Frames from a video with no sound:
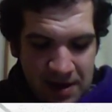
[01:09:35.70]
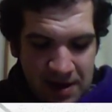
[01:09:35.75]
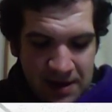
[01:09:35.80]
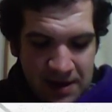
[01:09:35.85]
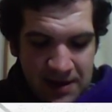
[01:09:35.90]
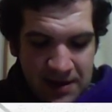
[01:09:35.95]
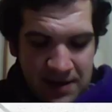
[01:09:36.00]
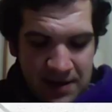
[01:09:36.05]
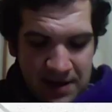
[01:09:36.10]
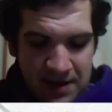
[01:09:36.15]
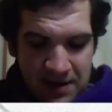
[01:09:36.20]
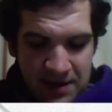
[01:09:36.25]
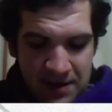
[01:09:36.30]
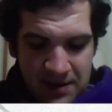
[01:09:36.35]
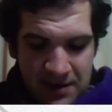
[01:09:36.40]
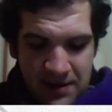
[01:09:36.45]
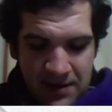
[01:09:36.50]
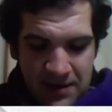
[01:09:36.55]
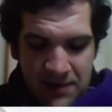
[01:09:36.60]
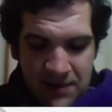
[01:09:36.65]
Then
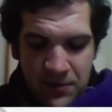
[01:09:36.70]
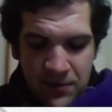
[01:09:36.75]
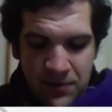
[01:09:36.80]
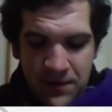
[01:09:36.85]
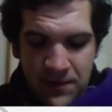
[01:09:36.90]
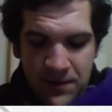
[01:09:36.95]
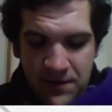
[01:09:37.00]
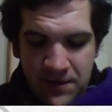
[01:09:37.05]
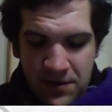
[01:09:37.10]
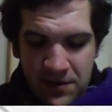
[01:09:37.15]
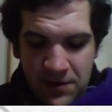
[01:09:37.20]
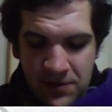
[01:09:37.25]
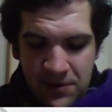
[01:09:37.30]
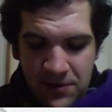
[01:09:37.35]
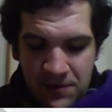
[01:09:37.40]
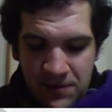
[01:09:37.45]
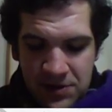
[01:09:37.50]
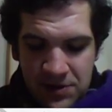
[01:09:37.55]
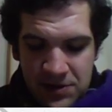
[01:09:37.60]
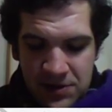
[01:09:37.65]
the thin roof of earth
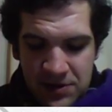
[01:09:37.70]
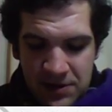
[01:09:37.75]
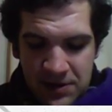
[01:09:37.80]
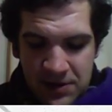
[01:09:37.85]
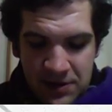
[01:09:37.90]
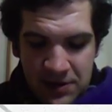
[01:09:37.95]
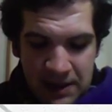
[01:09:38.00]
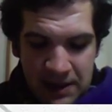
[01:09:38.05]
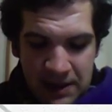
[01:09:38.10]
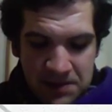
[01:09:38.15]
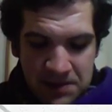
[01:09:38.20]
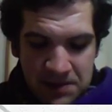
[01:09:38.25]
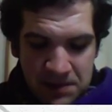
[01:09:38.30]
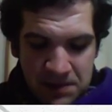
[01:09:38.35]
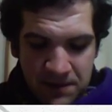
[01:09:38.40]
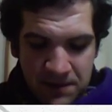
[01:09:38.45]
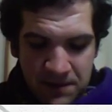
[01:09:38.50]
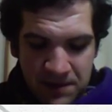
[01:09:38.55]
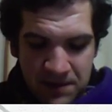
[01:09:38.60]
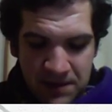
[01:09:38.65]
which still keeps me
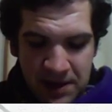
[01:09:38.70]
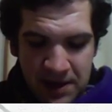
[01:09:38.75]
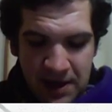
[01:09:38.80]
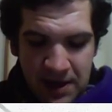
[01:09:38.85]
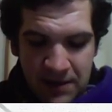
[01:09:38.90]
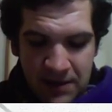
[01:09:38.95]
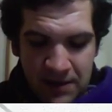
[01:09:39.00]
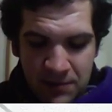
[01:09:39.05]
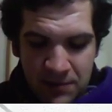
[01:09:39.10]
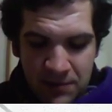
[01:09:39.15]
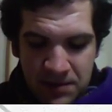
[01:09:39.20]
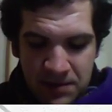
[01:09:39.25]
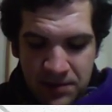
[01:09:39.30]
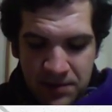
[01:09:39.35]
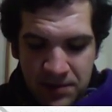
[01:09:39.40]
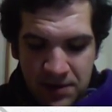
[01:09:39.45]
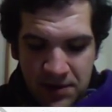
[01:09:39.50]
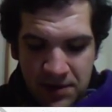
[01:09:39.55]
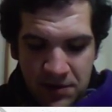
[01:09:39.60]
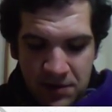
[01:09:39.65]
from my kingdom will be
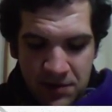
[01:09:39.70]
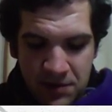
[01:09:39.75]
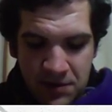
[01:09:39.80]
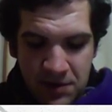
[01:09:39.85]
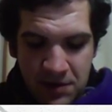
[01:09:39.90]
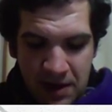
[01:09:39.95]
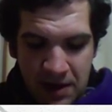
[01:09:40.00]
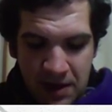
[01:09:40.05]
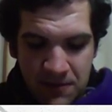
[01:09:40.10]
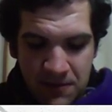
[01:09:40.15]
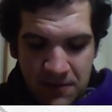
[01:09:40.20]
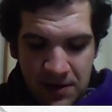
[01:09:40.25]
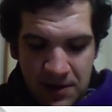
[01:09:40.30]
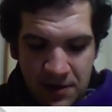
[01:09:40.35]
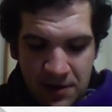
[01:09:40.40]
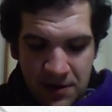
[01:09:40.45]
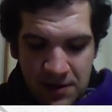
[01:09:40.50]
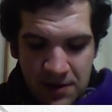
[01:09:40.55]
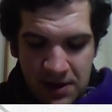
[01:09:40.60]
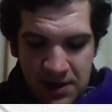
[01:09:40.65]
broken through, and with
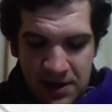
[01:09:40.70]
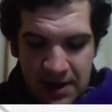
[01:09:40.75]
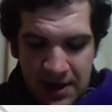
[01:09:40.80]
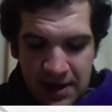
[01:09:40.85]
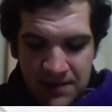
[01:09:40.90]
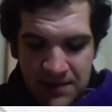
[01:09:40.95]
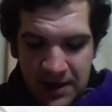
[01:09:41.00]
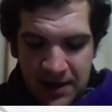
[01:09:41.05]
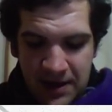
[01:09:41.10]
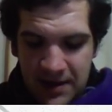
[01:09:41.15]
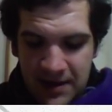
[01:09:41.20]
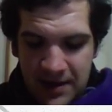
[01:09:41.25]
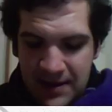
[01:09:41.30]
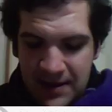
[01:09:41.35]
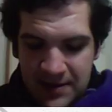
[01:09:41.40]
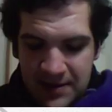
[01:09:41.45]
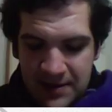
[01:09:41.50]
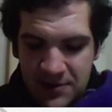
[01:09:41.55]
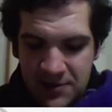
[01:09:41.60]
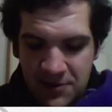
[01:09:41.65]
her to guide me and
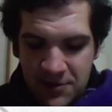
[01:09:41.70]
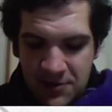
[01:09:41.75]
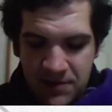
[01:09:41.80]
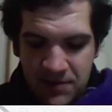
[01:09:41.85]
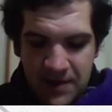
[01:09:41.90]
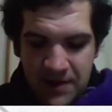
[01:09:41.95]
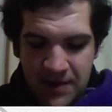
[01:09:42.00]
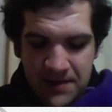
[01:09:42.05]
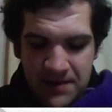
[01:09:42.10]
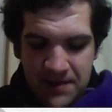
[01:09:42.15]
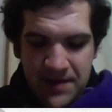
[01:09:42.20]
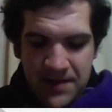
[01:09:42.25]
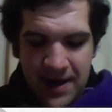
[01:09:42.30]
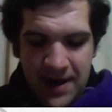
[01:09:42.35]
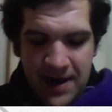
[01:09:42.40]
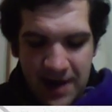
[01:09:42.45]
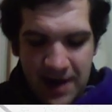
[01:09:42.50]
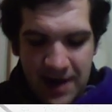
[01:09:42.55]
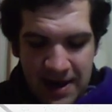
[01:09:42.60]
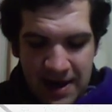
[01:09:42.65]
1,000 earthmen at my
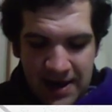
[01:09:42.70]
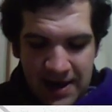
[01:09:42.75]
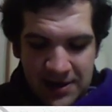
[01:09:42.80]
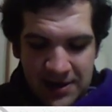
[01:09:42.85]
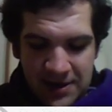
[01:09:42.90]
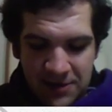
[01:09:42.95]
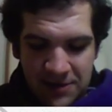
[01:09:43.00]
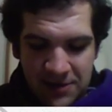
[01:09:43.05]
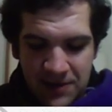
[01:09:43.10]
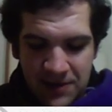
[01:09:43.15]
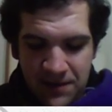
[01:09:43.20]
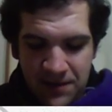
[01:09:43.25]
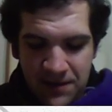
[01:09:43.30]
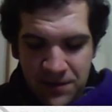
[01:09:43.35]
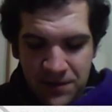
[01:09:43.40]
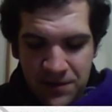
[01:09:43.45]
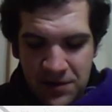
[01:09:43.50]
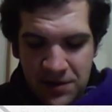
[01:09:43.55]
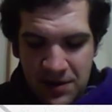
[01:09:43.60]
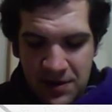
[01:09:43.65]
back, I shall ride
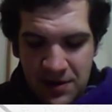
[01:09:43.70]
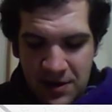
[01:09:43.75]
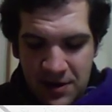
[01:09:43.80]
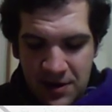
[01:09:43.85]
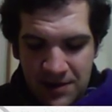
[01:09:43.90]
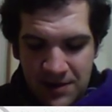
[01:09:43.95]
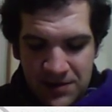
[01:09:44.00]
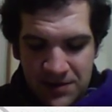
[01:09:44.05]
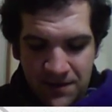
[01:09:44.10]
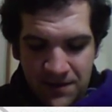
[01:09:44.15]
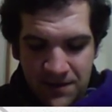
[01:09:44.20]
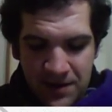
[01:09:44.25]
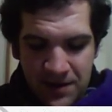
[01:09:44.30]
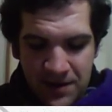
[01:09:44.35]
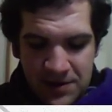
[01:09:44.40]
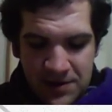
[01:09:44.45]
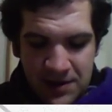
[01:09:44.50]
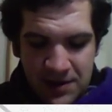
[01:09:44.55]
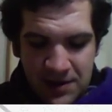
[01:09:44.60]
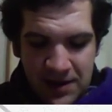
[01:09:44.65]
forth in arms, fall
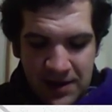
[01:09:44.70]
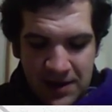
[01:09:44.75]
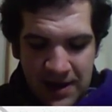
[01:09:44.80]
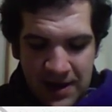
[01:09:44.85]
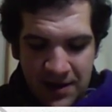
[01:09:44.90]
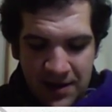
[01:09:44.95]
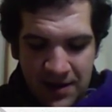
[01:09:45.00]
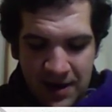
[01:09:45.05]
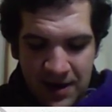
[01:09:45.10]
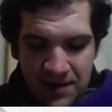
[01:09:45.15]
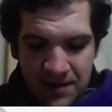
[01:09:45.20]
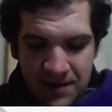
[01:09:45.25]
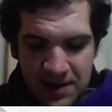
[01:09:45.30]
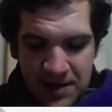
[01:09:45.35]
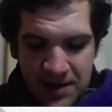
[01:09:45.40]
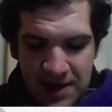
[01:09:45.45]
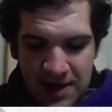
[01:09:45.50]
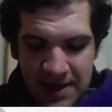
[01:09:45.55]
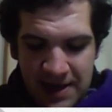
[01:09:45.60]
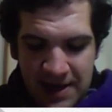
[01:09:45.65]
suddenly on our
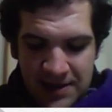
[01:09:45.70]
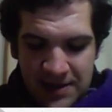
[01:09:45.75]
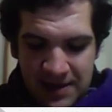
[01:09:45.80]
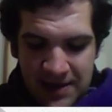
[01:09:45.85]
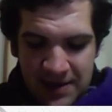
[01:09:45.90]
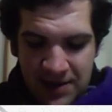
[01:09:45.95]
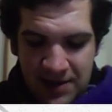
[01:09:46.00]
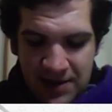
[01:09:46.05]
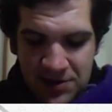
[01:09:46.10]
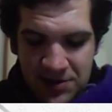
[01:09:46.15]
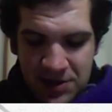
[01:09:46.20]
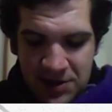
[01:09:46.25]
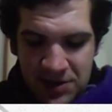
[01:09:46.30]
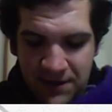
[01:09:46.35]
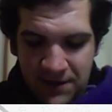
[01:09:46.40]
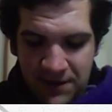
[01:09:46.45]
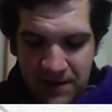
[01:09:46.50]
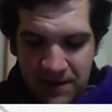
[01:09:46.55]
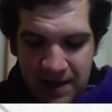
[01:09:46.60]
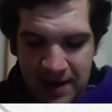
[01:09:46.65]
enemies, slay their
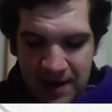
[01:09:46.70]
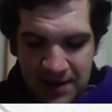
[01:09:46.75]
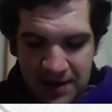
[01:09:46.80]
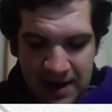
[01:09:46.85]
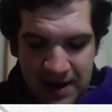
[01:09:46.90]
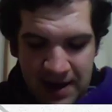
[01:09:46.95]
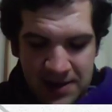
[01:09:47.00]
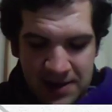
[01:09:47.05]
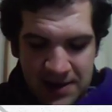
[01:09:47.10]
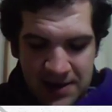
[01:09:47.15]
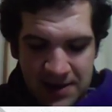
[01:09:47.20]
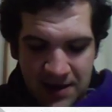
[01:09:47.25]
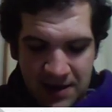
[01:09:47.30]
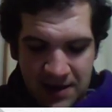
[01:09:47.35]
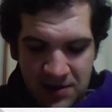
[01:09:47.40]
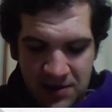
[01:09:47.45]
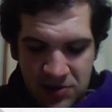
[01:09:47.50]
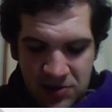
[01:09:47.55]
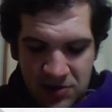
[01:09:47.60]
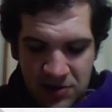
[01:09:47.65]
chief man, cast down
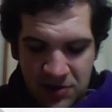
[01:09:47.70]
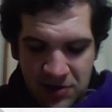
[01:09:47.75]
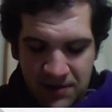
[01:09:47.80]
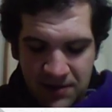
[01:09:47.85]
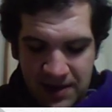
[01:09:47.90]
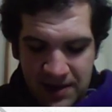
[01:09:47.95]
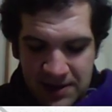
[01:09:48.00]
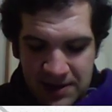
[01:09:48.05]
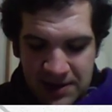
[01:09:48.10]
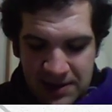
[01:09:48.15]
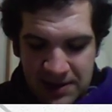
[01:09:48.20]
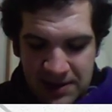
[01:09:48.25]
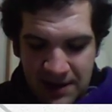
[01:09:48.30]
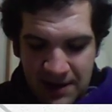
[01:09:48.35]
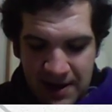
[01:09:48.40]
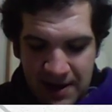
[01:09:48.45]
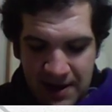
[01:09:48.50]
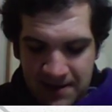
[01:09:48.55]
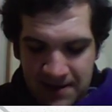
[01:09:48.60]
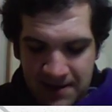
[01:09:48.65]
their strong places,
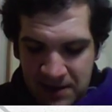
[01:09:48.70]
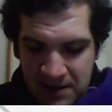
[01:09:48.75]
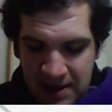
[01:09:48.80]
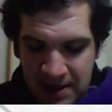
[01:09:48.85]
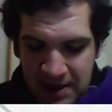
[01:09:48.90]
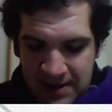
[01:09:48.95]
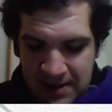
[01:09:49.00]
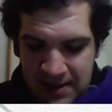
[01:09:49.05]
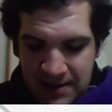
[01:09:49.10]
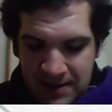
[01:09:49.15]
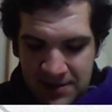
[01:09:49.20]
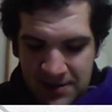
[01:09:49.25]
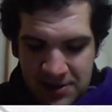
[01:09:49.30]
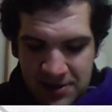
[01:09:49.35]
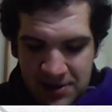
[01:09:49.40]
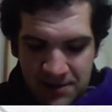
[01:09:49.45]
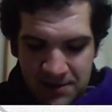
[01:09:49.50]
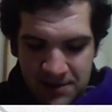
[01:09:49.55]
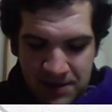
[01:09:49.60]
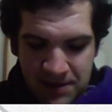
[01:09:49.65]
and
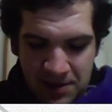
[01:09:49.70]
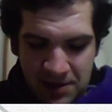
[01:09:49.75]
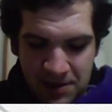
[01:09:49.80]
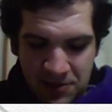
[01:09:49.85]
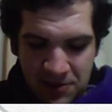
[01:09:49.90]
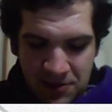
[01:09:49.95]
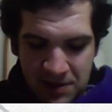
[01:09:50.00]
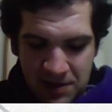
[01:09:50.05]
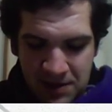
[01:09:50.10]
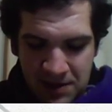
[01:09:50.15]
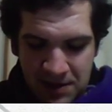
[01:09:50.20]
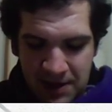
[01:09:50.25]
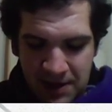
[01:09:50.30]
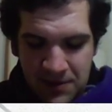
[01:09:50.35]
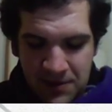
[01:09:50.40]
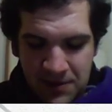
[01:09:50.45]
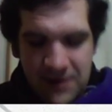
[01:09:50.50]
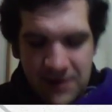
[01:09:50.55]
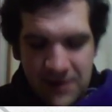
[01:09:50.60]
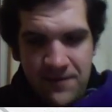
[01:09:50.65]
doubtless be their crowned king
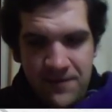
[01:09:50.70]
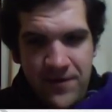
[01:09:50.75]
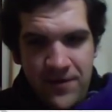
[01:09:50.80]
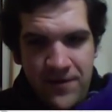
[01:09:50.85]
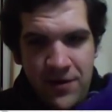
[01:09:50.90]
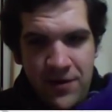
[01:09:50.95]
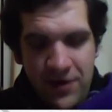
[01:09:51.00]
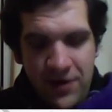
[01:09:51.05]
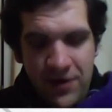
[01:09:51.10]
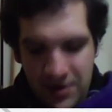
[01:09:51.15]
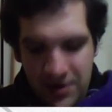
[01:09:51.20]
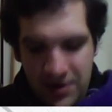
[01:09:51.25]
within 24